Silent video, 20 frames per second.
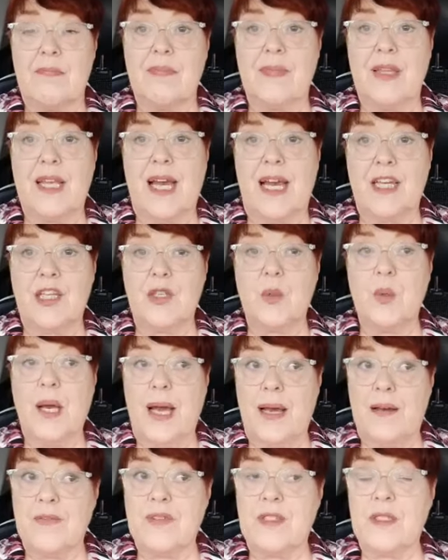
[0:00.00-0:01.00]
that you
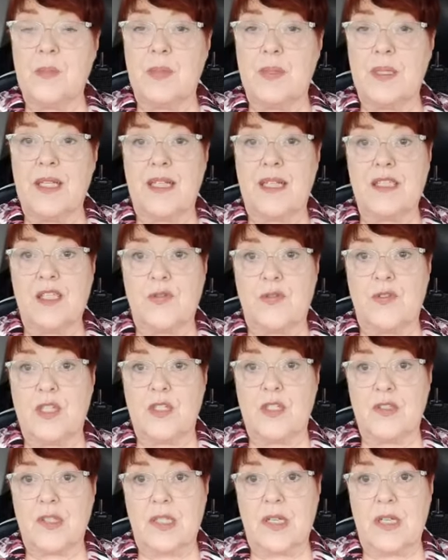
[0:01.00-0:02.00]
have in place for
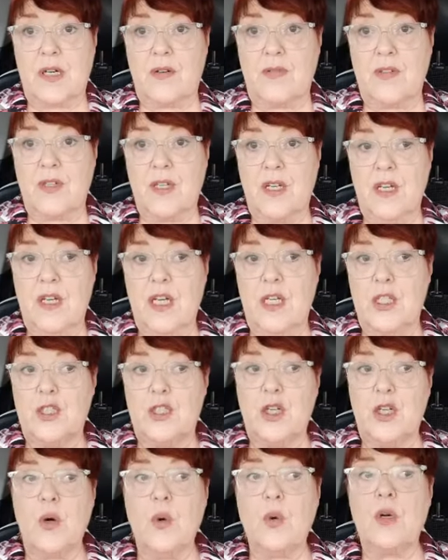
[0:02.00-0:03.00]
yourself.
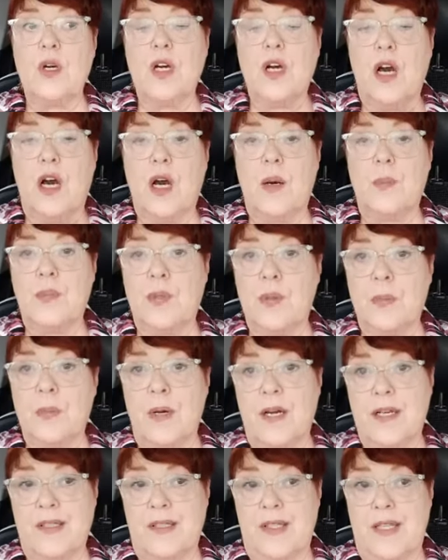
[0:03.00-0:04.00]
Don't
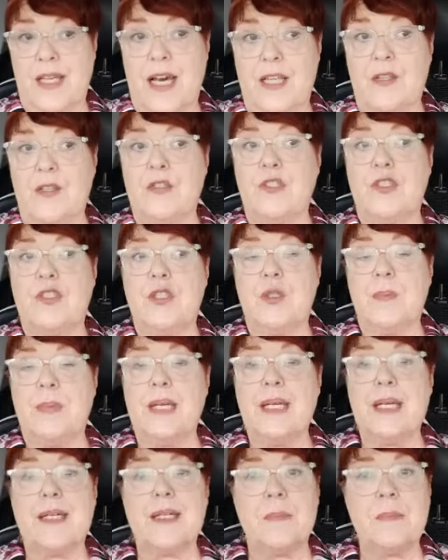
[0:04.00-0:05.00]
compromise that. There should
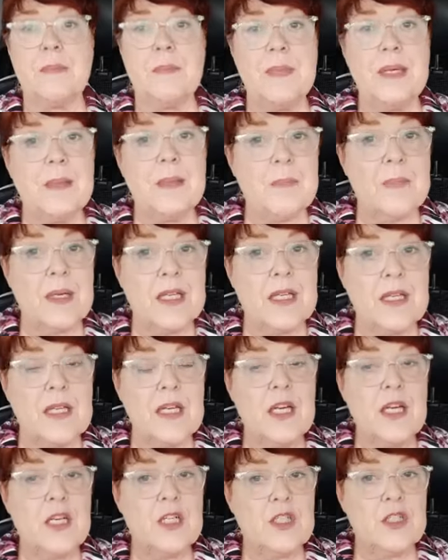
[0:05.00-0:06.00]
be a commitment
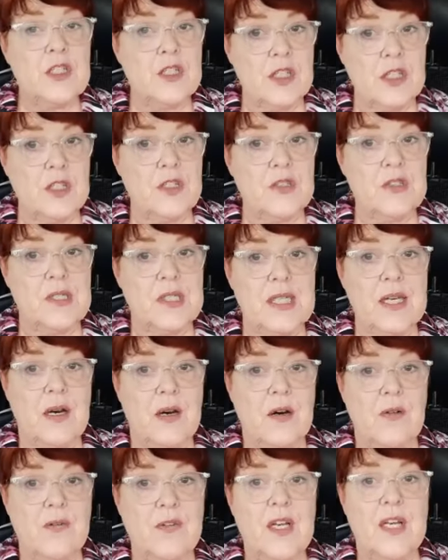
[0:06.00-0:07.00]
to
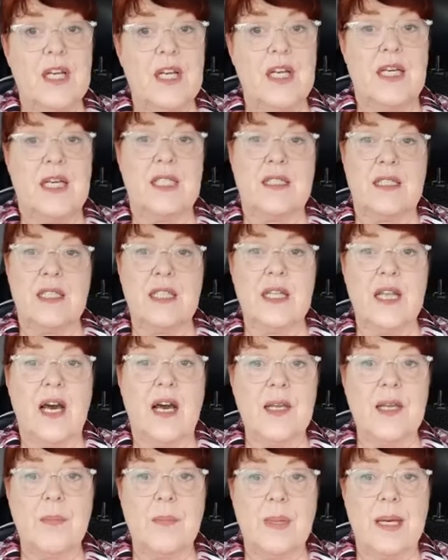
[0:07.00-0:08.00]
yourself. It's
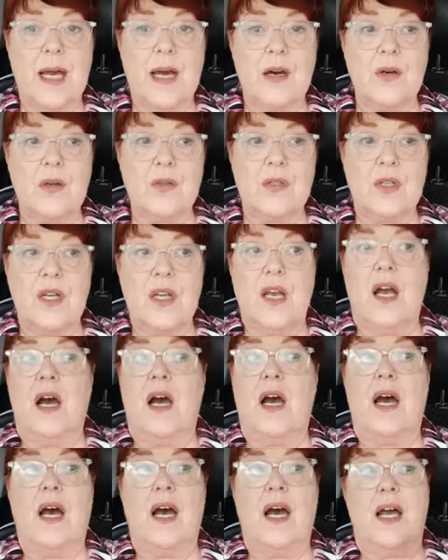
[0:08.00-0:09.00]
not about,
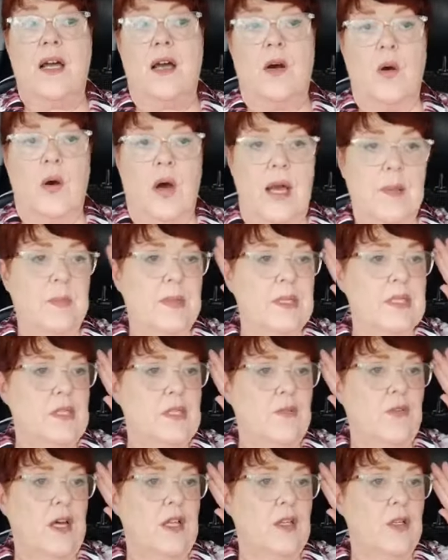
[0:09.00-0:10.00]
I oh, I
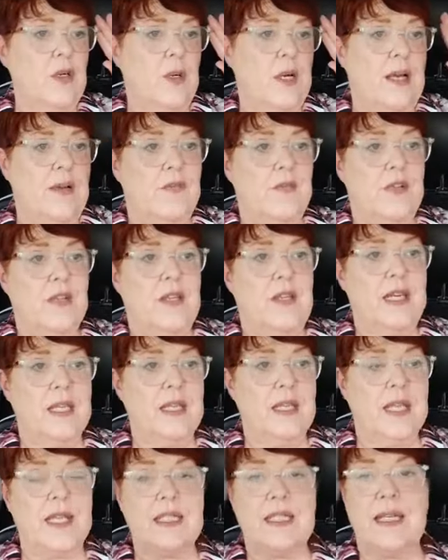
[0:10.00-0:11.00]
must follow
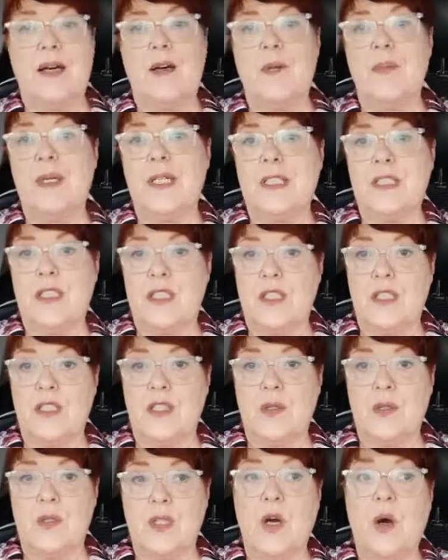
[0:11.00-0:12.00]
everything they tell me to
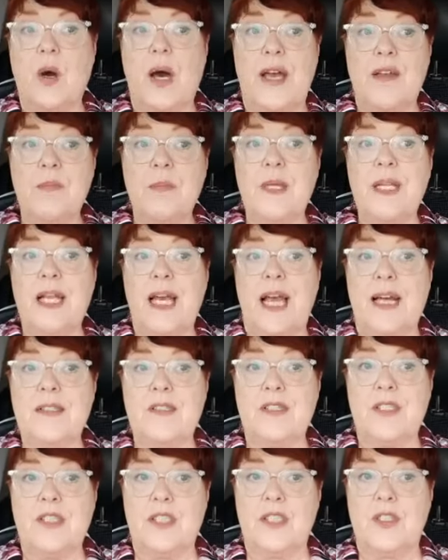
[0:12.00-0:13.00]
do. No, I've been
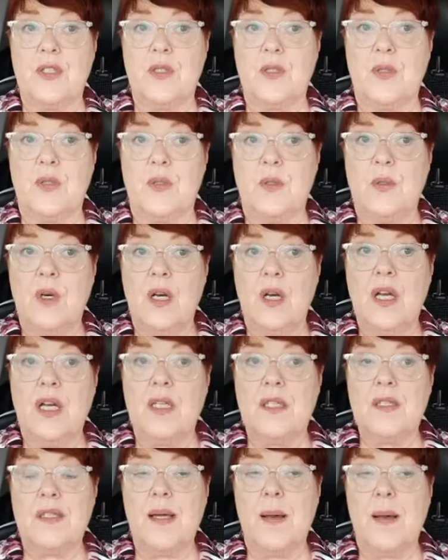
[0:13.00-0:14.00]
asked to do
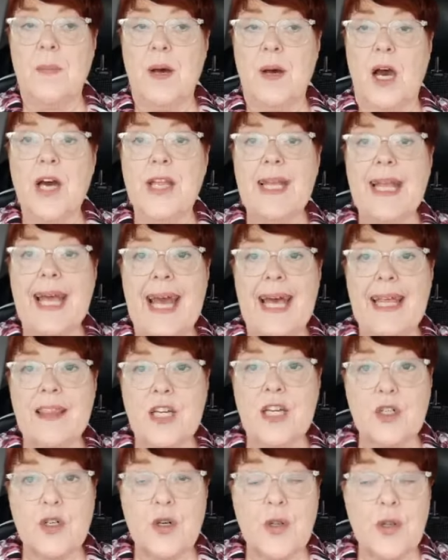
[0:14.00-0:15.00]
some
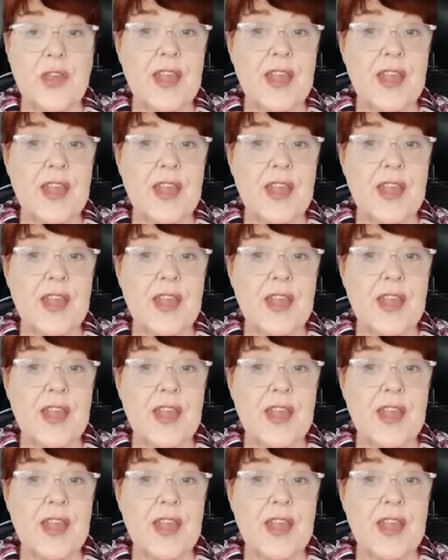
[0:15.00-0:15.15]
unethical